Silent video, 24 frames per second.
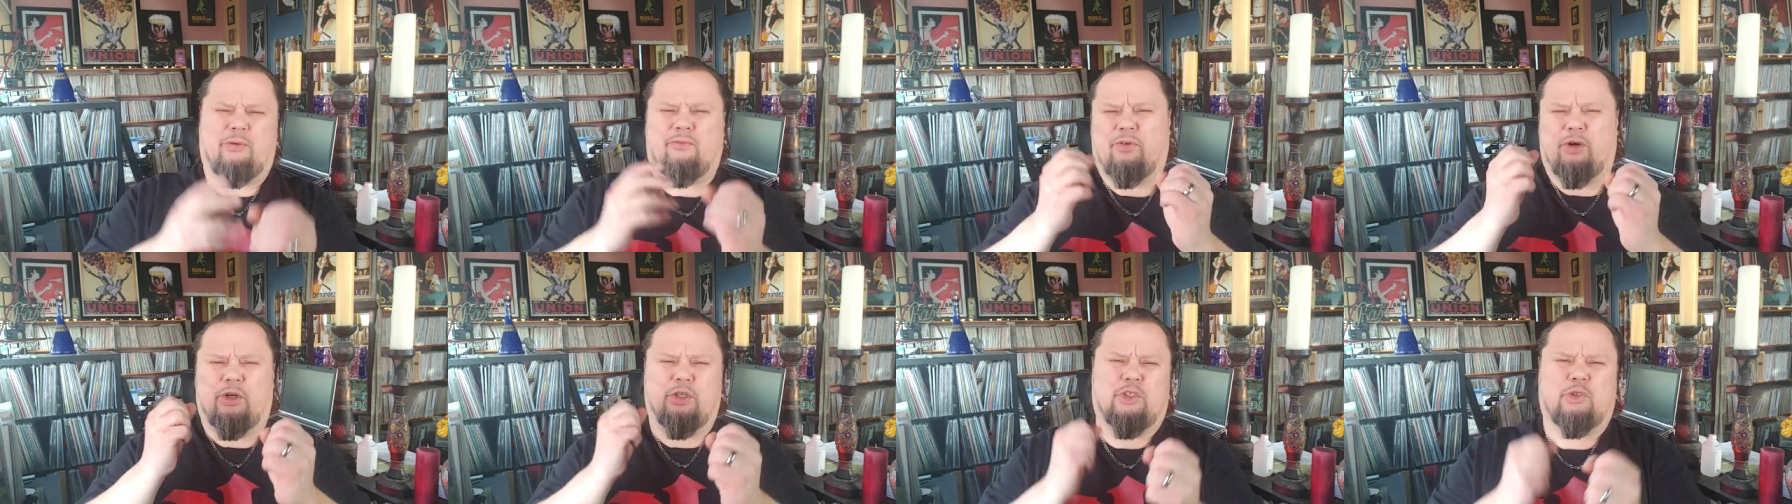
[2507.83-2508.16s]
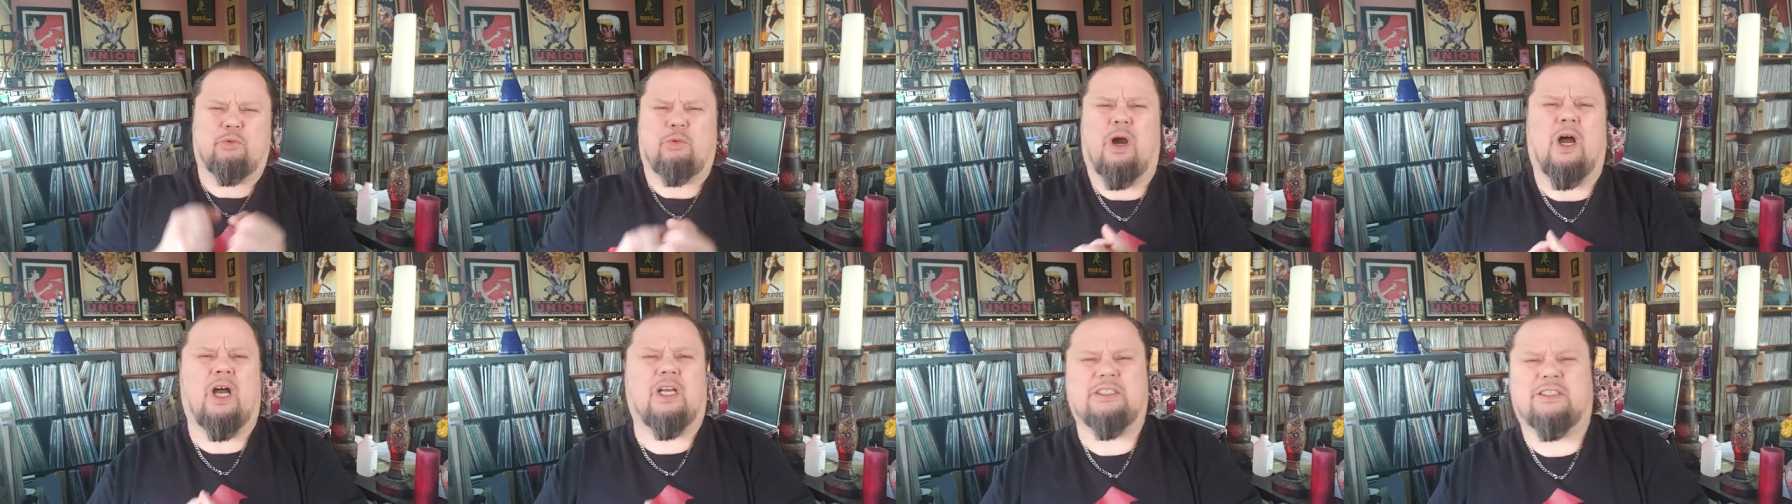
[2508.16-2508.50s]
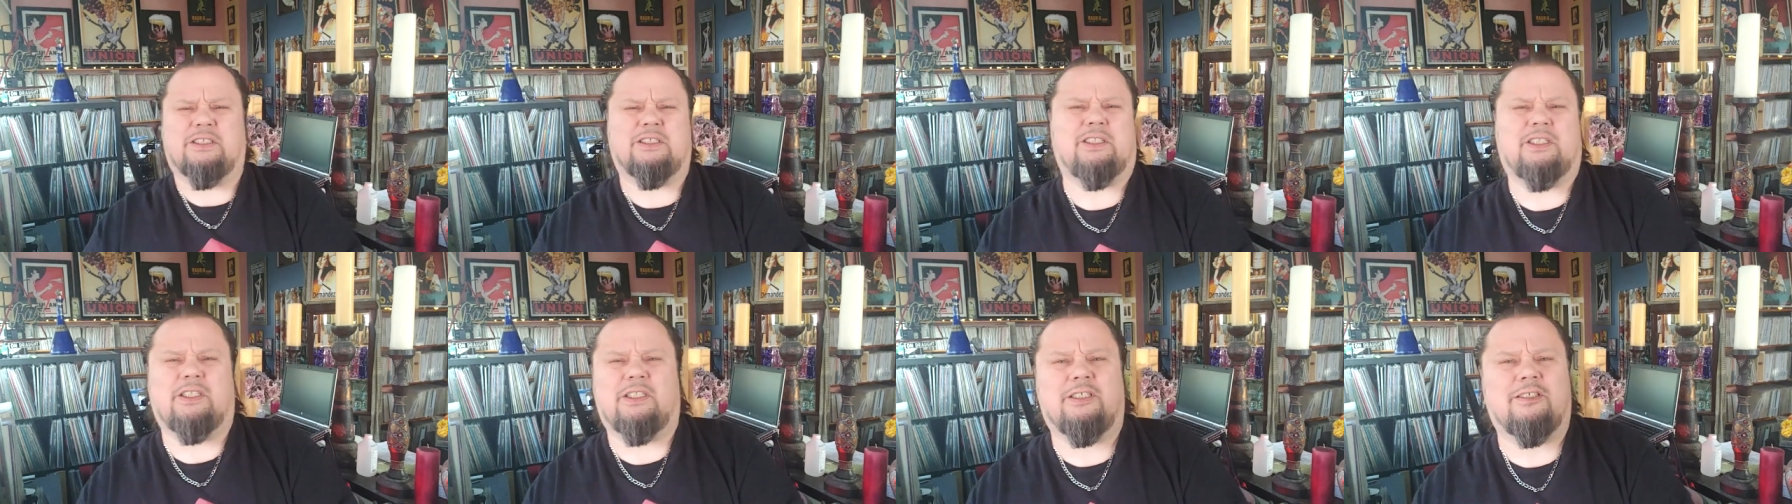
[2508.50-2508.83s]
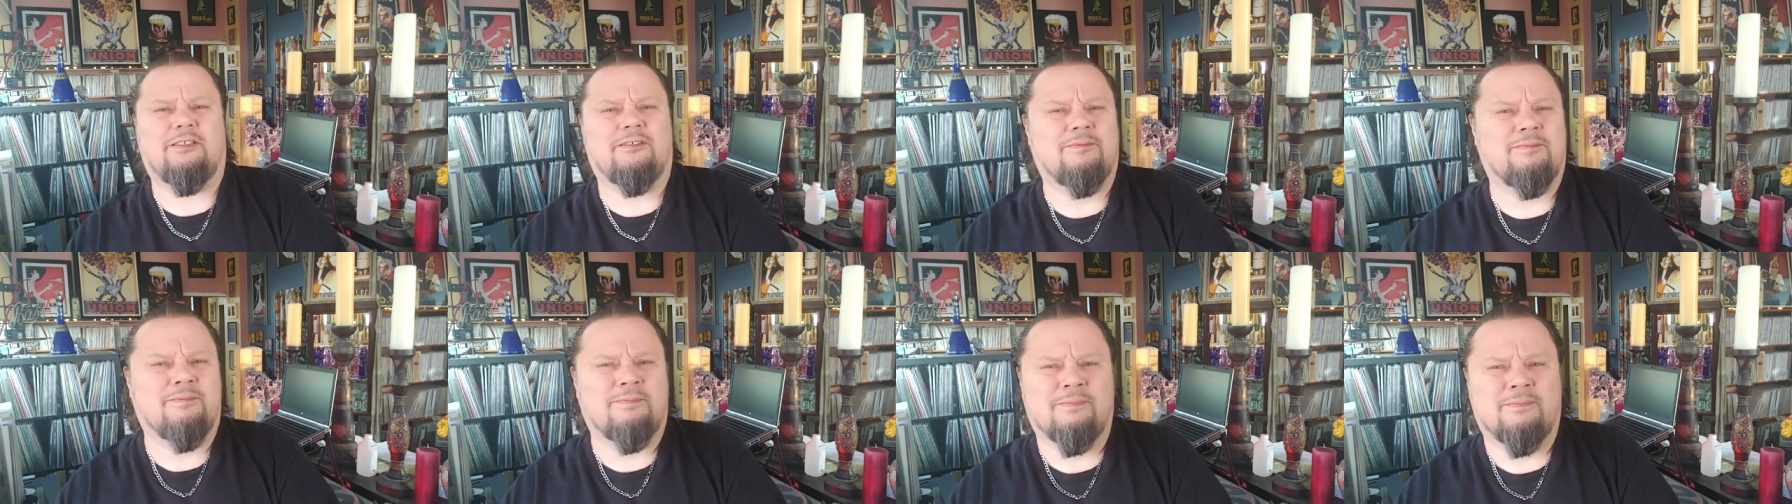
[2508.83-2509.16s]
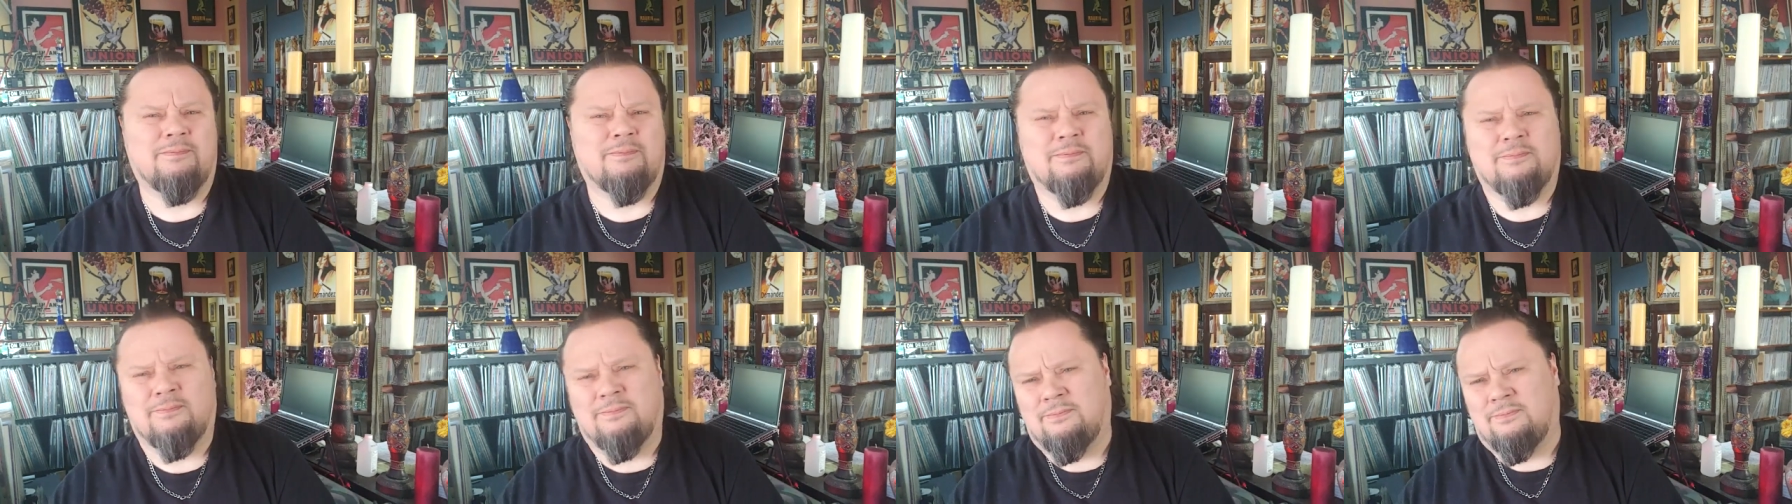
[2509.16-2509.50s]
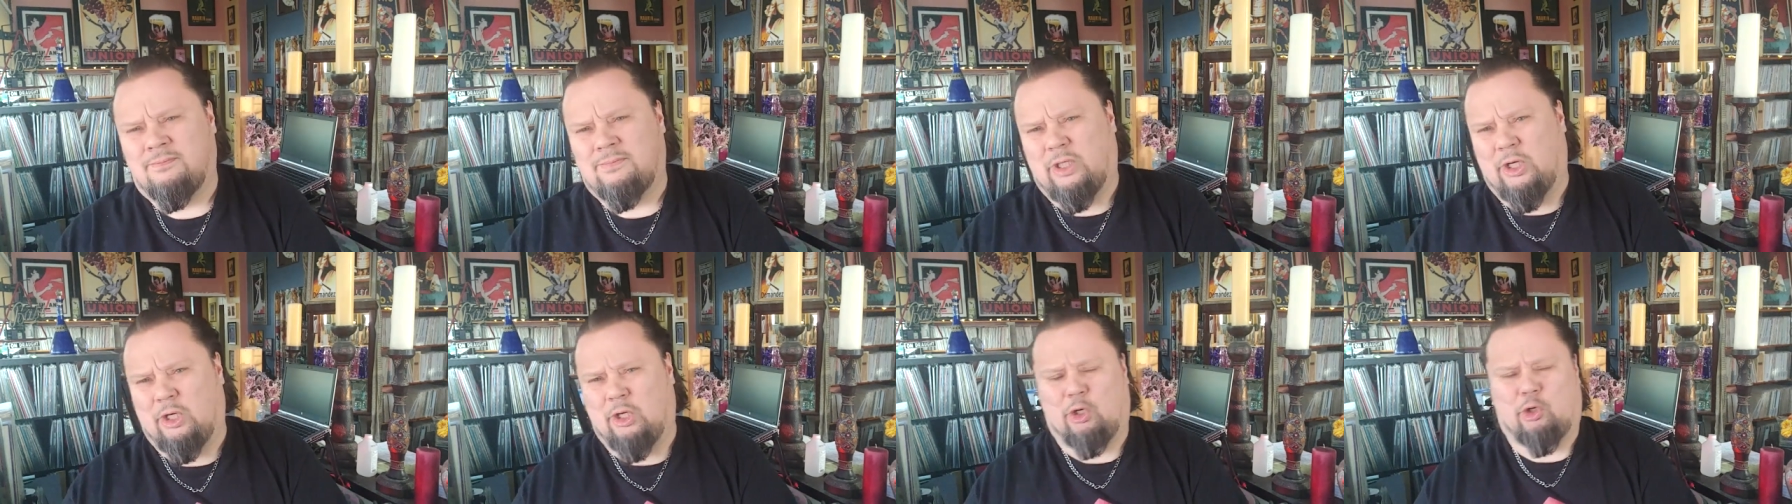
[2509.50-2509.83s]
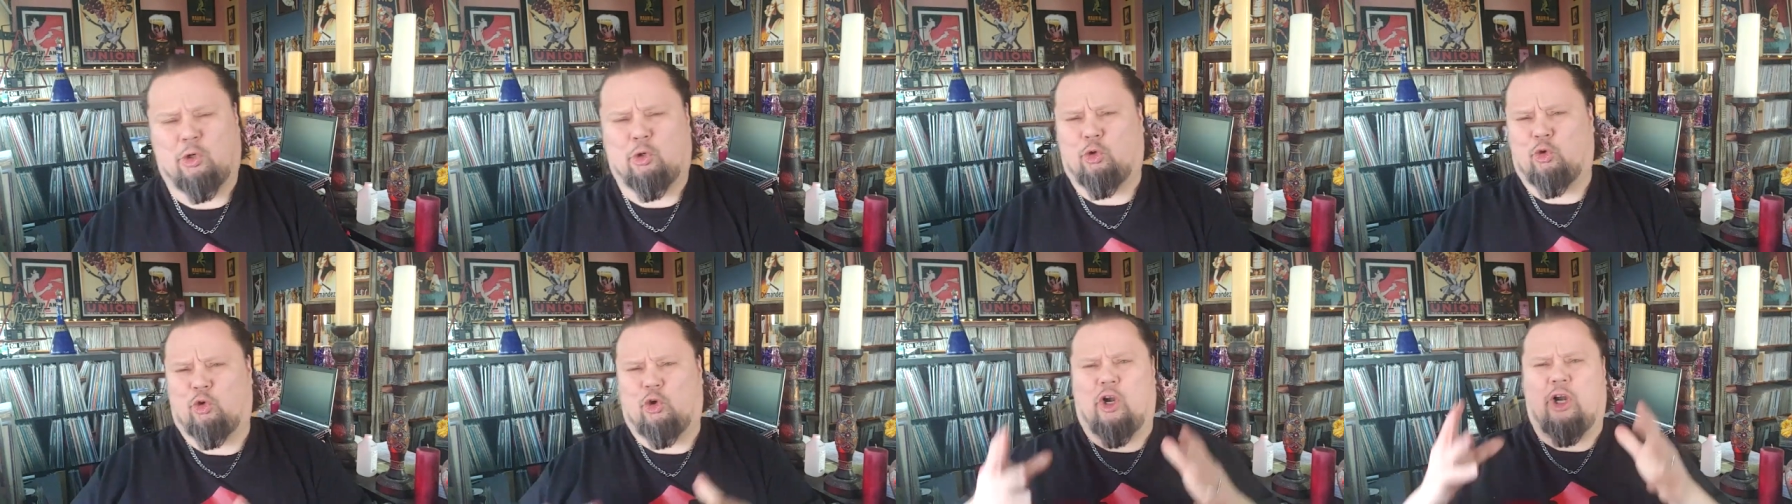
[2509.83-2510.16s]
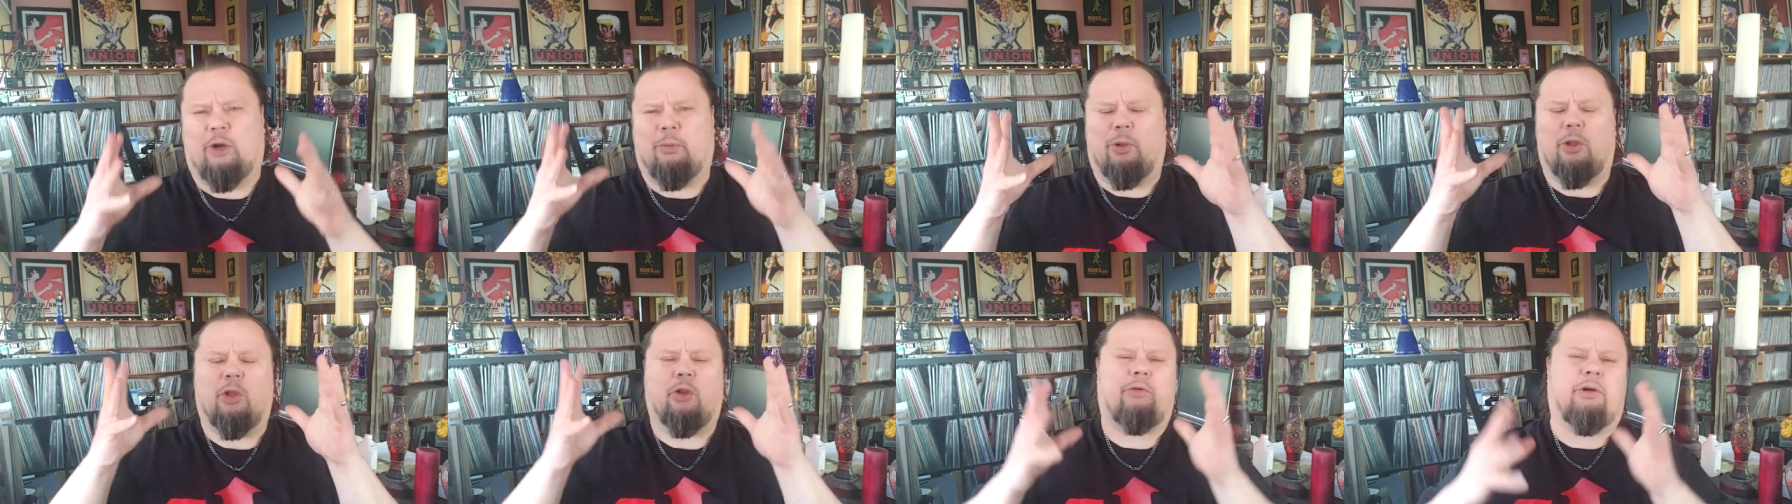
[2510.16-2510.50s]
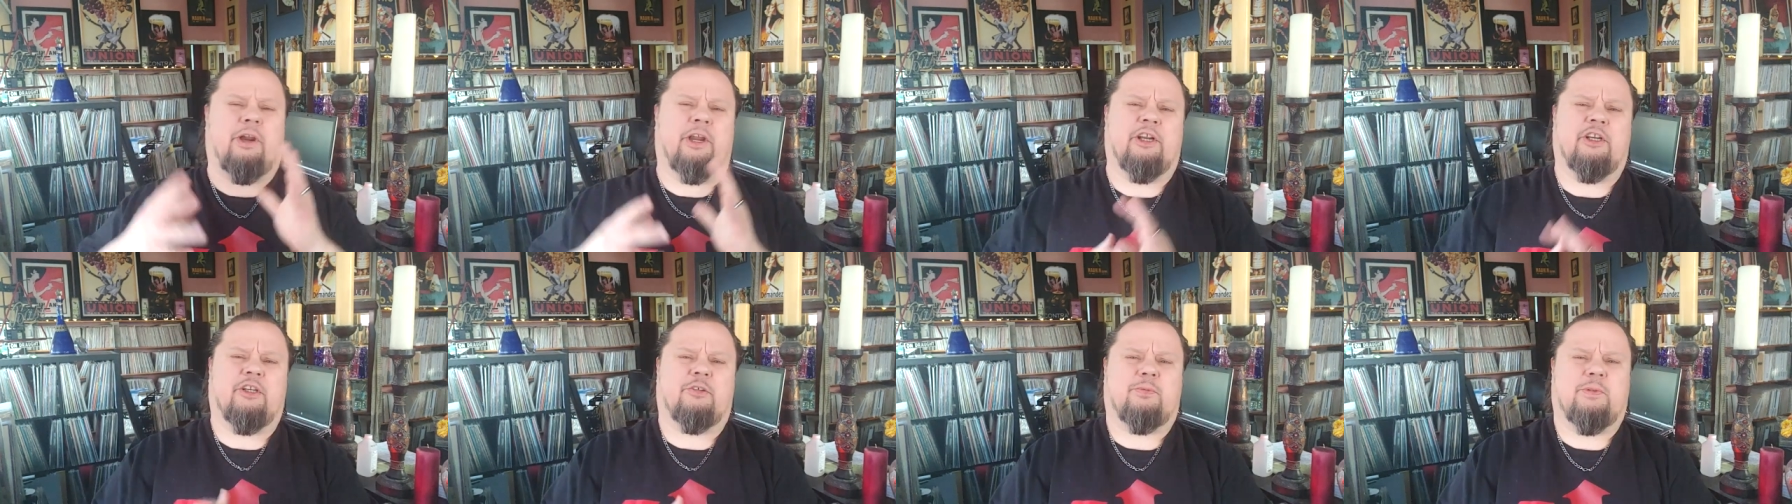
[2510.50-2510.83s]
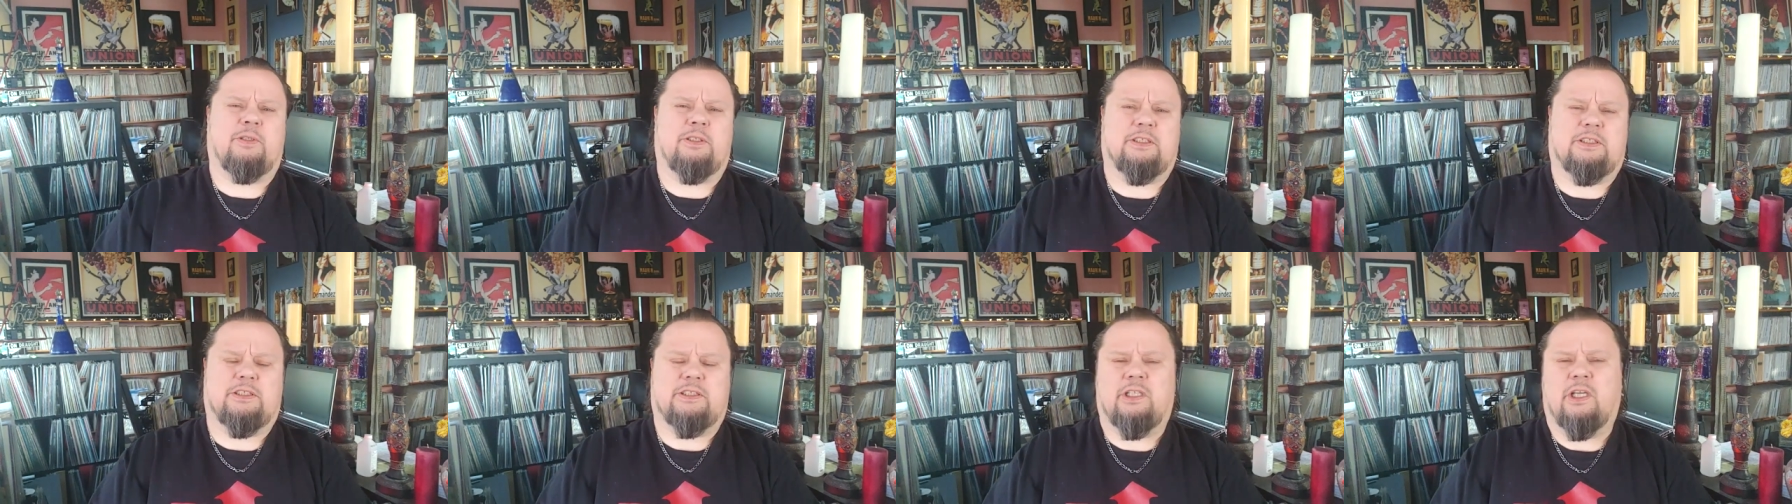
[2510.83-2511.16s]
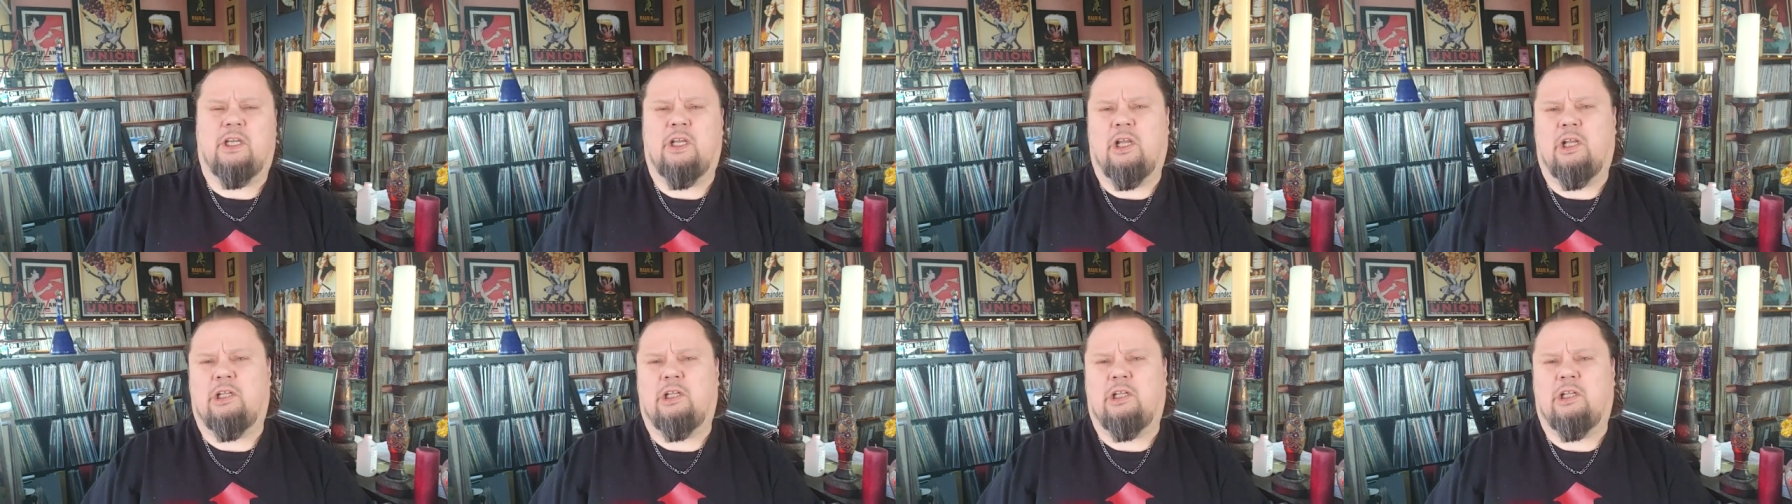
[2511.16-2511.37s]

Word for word: virtuosity, incredible arrangements.